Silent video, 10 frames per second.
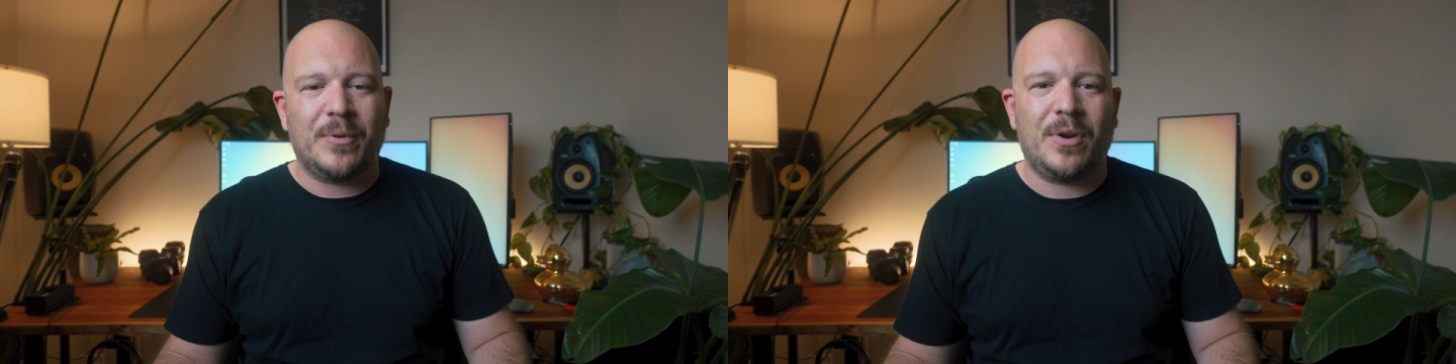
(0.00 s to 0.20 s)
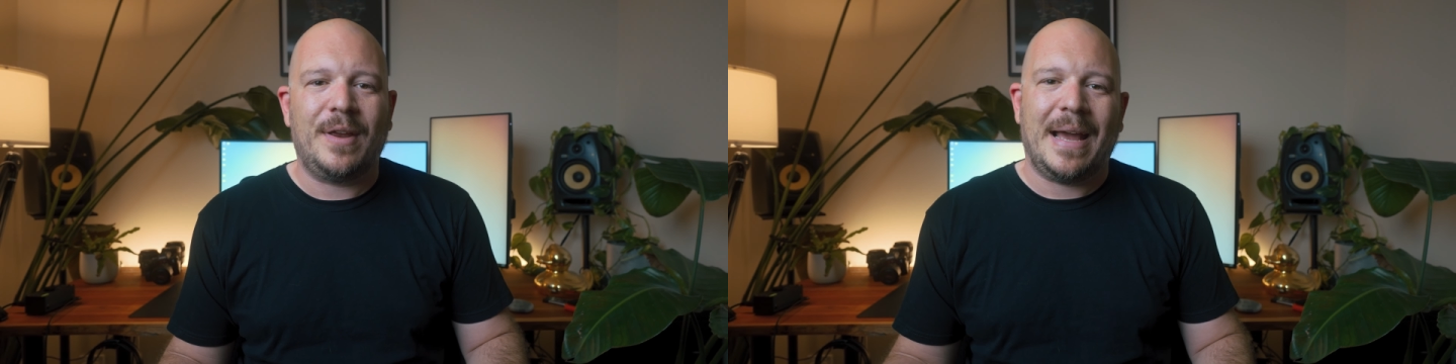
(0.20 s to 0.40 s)

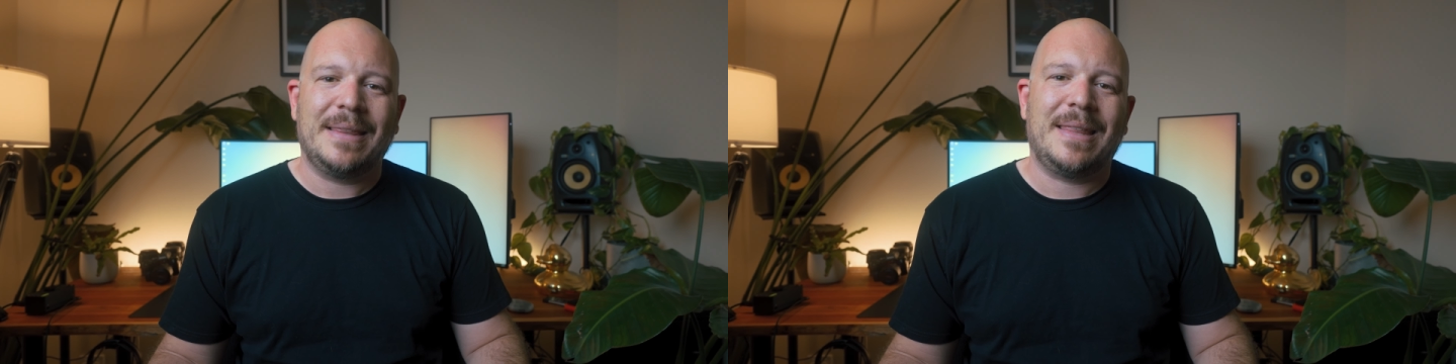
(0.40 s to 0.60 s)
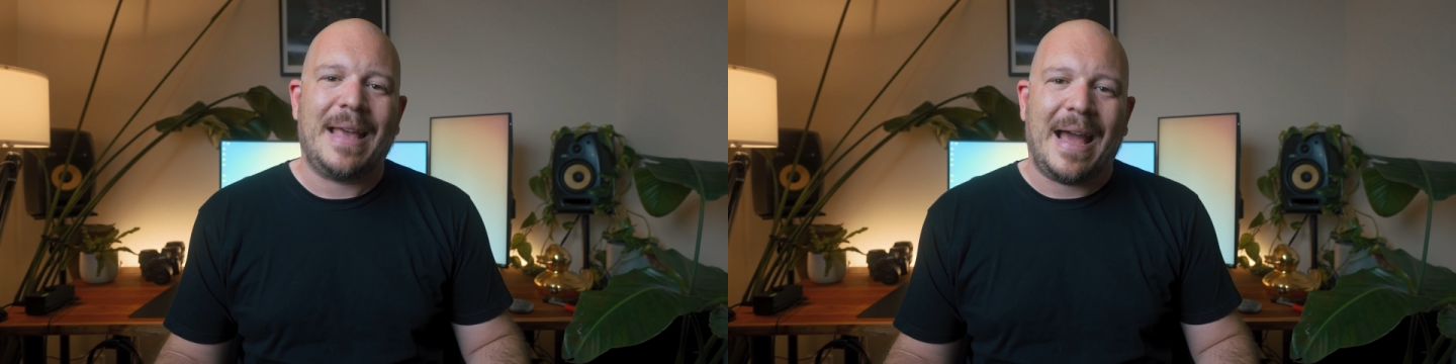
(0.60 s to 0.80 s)
who
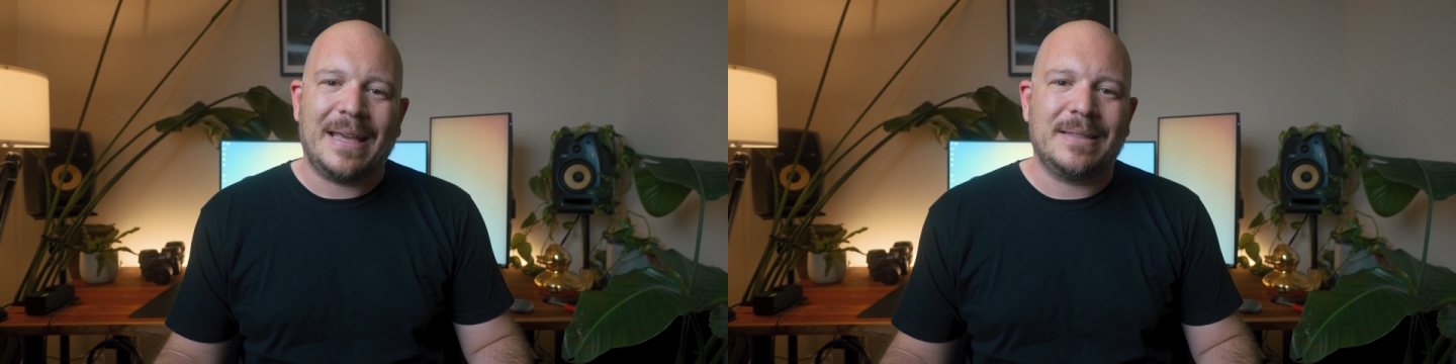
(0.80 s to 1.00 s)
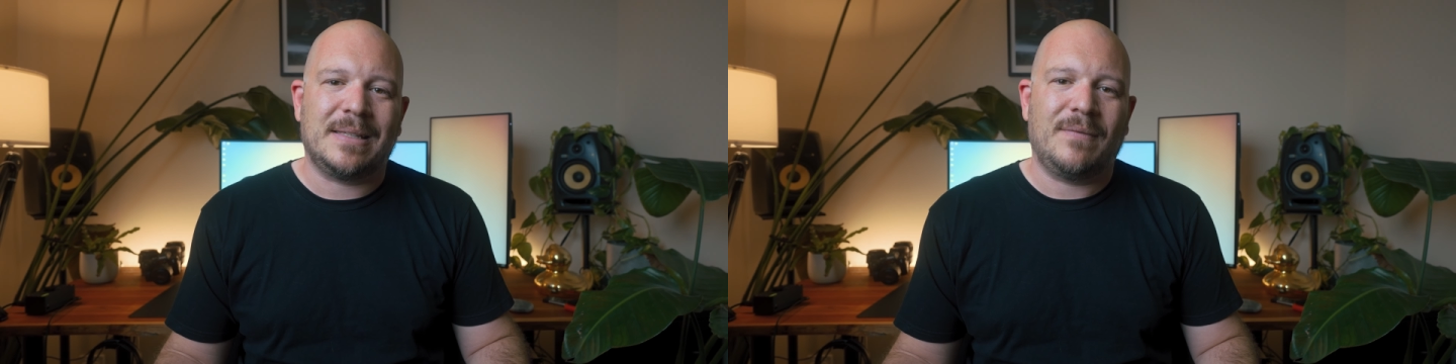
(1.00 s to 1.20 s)
had the
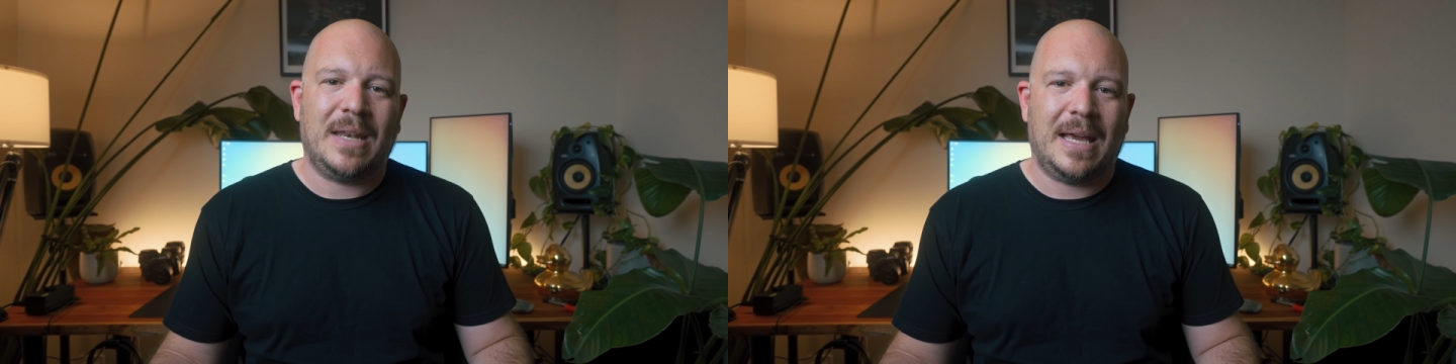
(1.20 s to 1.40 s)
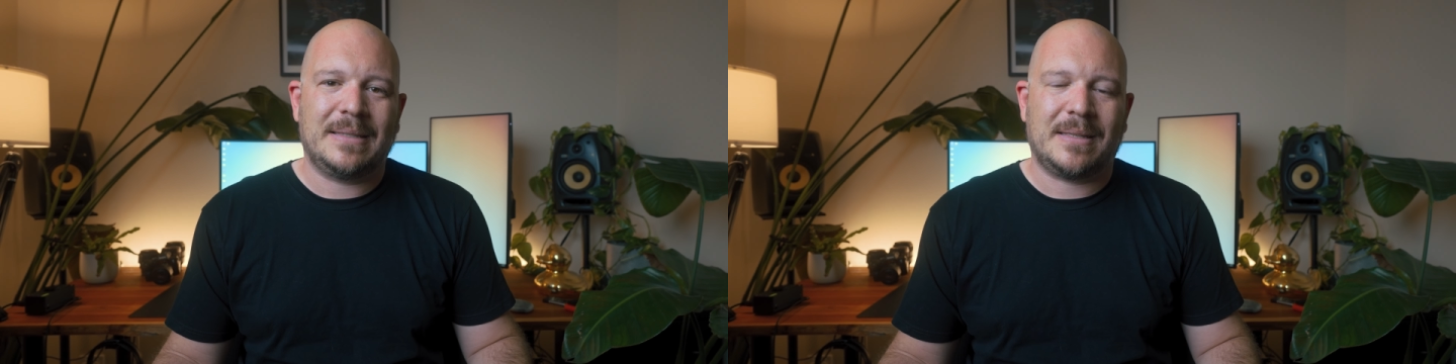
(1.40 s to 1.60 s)

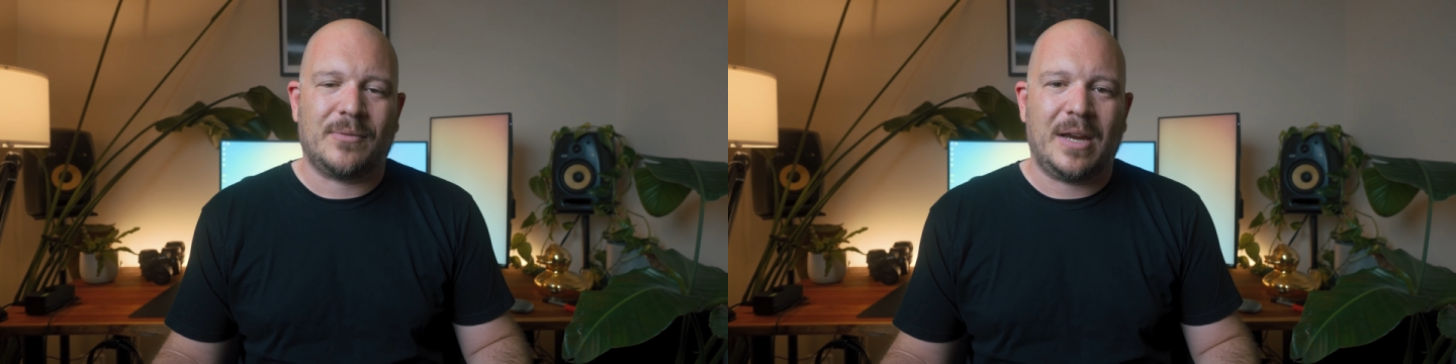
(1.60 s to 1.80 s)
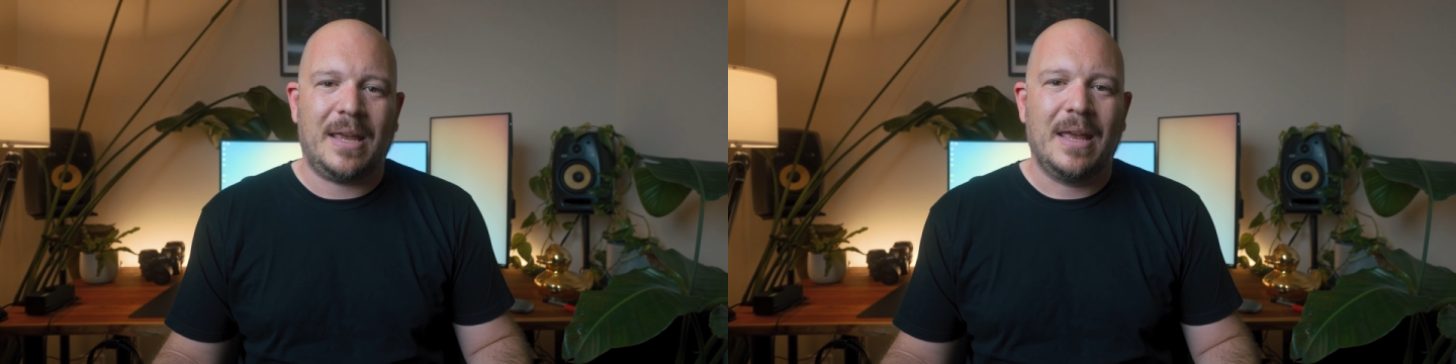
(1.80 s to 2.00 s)
A7S
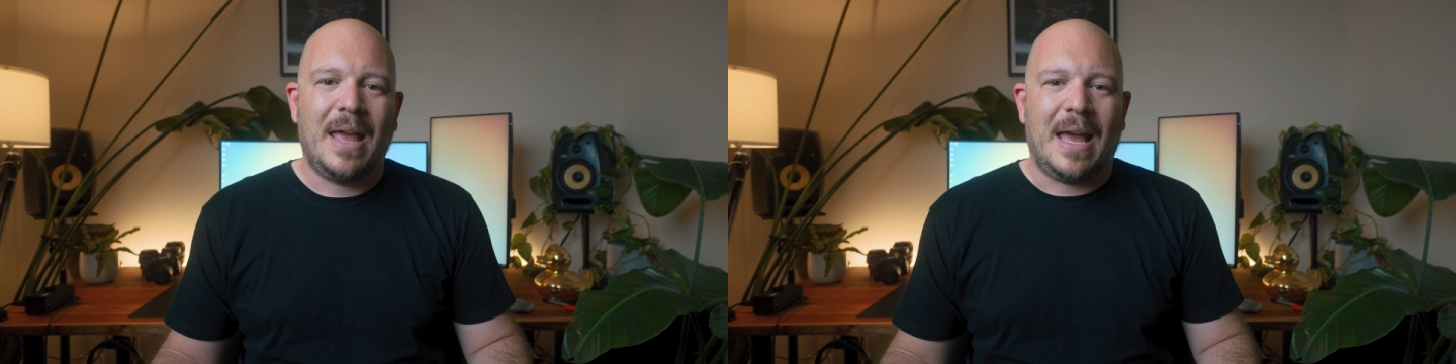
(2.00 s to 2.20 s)
III